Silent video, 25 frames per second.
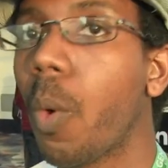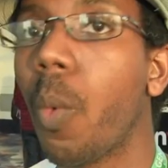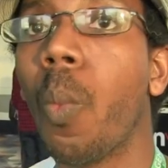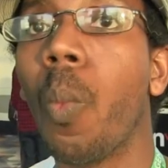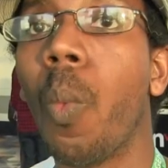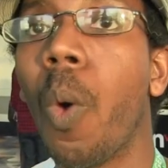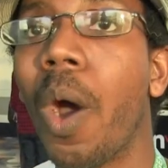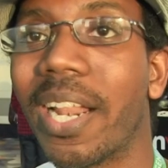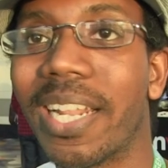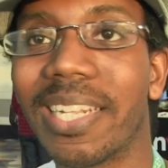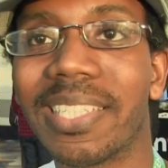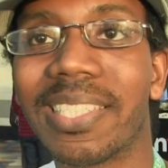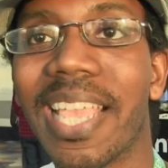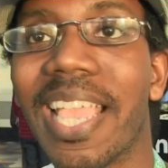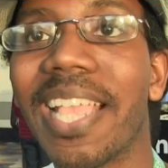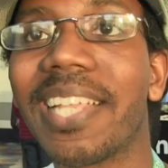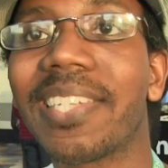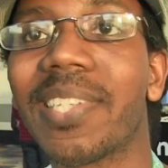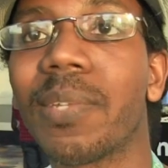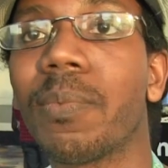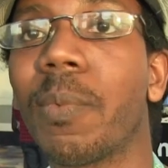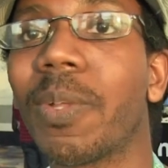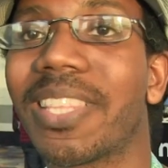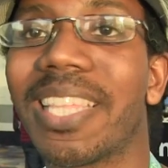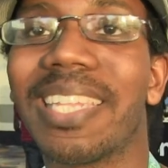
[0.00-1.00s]
what it takes
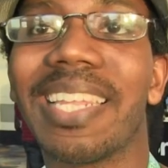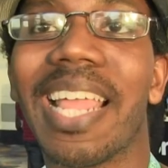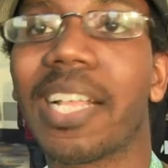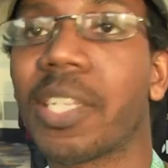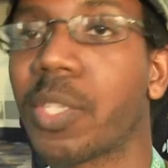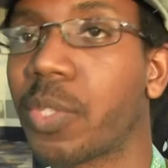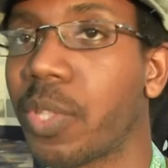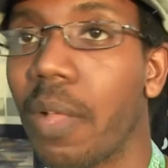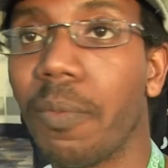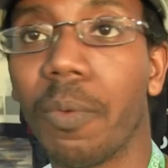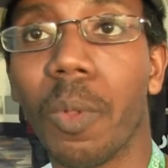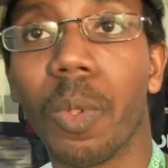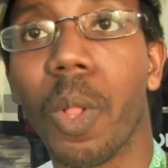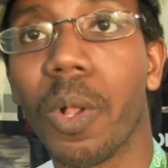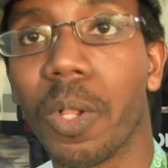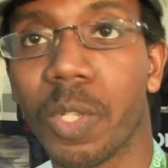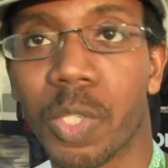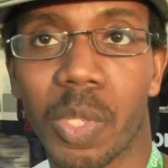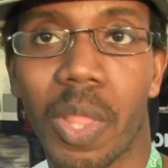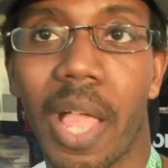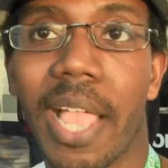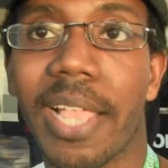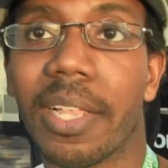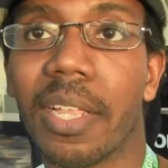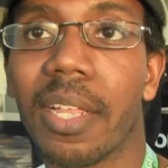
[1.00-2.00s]
and what the next level looks
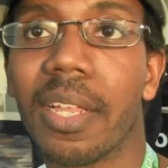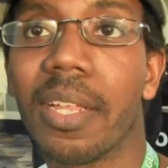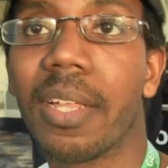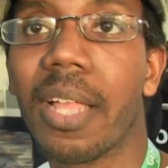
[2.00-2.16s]
like.